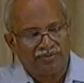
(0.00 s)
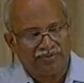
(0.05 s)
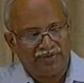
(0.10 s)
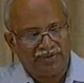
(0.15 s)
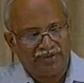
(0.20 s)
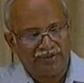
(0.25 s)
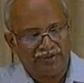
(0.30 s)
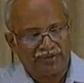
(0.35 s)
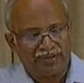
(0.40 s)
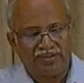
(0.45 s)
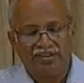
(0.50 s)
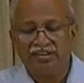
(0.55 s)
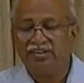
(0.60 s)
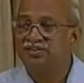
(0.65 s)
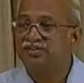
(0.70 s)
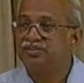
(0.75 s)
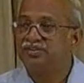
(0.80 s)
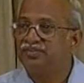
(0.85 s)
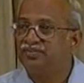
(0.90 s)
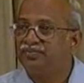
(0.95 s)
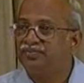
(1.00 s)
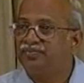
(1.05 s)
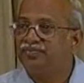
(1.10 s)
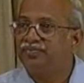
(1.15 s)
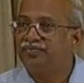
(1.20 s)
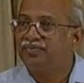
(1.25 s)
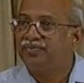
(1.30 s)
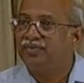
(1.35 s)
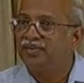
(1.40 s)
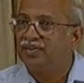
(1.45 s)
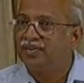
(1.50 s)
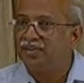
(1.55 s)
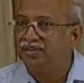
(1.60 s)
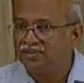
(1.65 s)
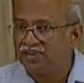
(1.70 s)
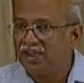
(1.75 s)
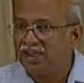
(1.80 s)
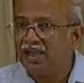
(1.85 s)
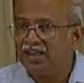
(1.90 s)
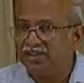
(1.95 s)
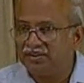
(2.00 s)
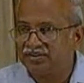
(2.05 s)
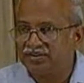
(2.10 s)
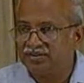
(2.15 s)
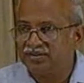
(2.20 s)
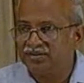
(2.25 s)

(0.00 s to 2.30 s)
this and this is the highest,